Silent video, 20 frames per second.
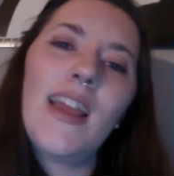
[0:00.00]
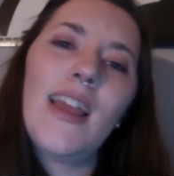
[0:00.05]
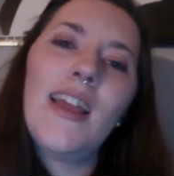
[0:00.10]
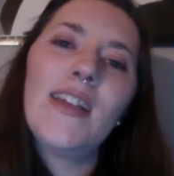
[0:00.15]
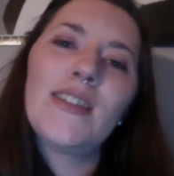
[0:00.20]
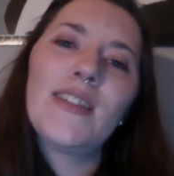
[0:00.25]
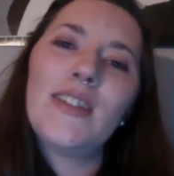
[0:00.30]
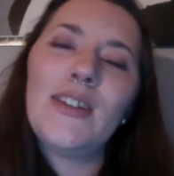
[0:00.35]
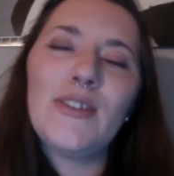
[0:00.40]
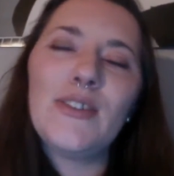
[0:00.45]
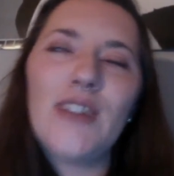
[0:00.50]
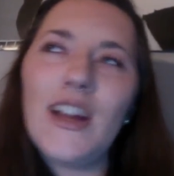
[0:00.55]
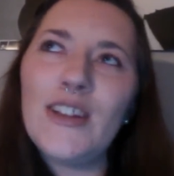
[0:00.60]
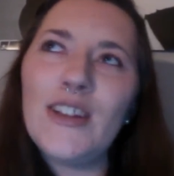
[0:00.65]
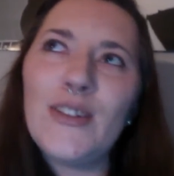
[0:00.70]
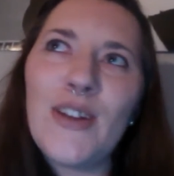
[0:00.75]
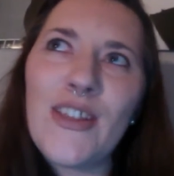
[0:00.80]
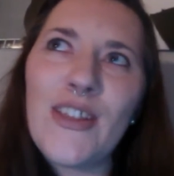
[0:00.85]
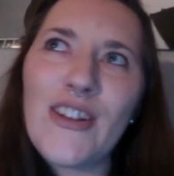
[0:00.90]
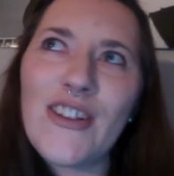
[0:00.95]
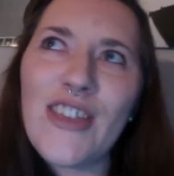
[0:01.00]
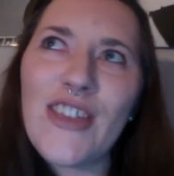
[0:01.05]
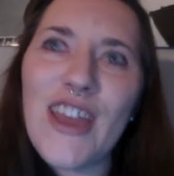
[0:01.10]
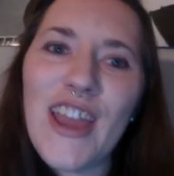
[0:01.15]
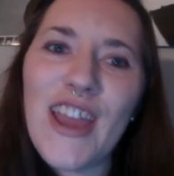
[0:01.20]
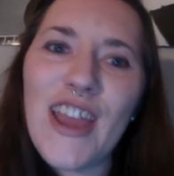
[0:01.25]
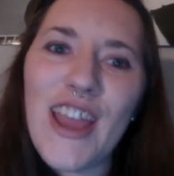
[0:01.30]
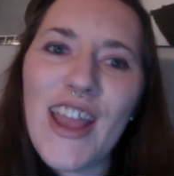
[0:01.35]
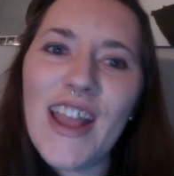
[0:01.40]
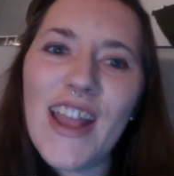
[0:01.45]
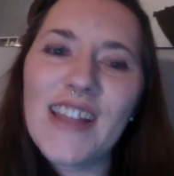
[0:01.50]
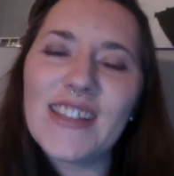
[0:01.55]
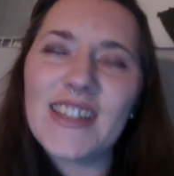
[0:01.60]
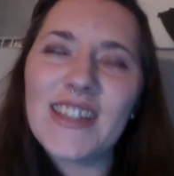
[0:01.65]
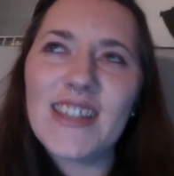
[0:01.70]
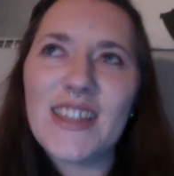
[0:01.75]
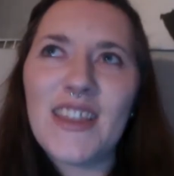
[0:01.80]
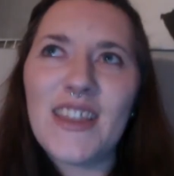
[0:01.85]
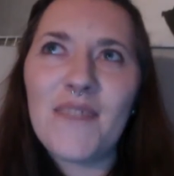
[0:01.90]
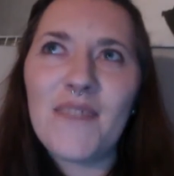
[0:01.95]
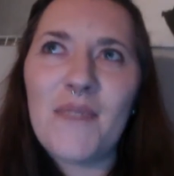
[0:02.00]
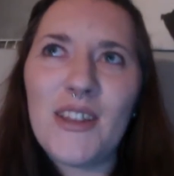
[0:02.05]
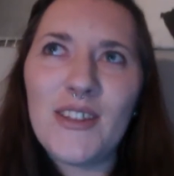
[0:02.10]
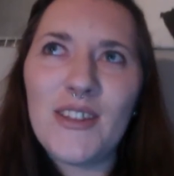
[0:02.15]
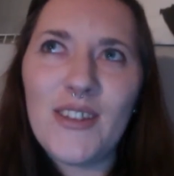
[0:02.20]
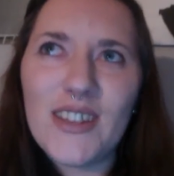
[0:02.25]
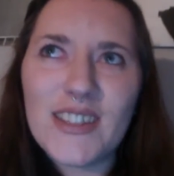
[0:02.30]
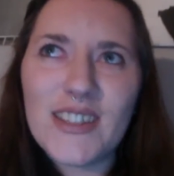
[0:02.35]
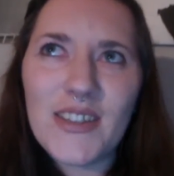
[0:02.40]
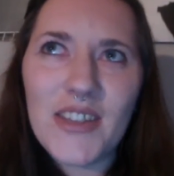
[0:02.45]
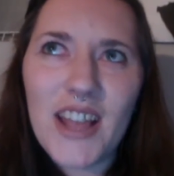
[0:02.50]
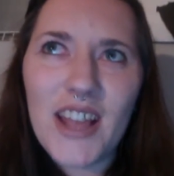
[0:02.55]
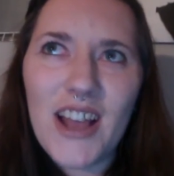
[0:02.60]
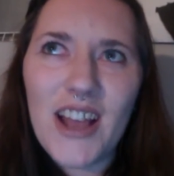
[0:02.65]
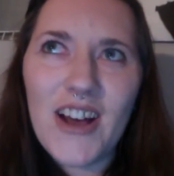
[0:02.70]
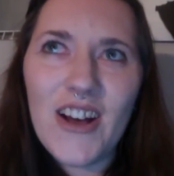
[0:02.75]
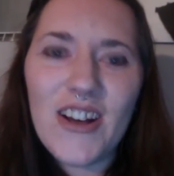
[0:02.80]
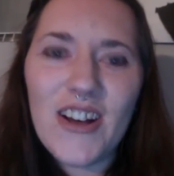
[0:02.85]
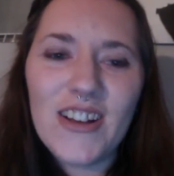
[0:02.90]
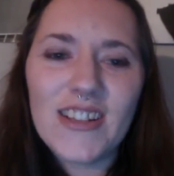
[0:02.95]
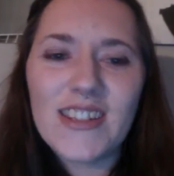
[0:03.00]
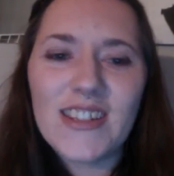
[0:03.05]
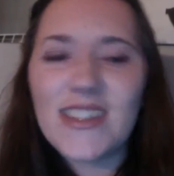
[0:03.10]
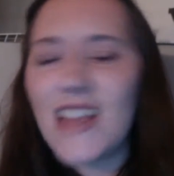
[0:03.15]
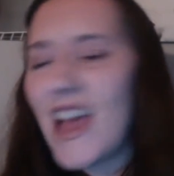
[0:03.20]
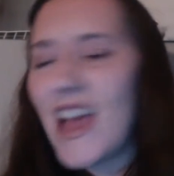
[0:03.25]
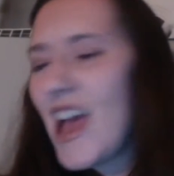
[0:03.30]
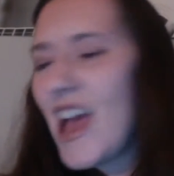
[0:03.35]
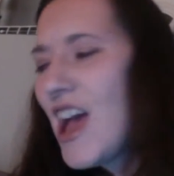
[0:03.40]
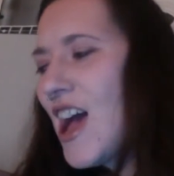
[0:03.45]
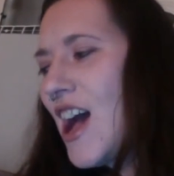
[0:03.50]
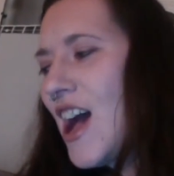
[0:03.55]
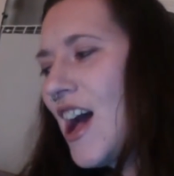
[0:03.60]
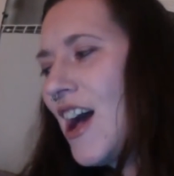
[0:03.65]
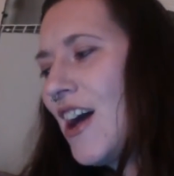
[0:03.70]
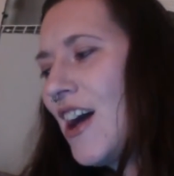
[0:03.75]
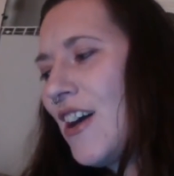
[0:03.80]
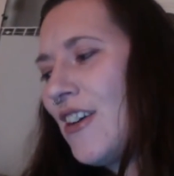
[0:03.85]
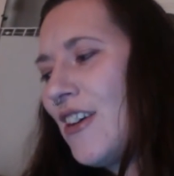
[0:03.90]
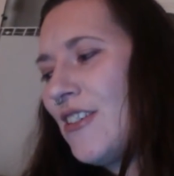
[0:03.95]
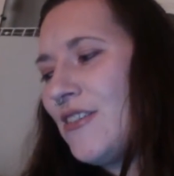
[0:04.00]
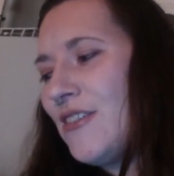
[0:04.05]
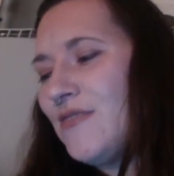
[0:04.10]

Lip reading: So I'm trying to do other things. This is, like, me doing something else. But,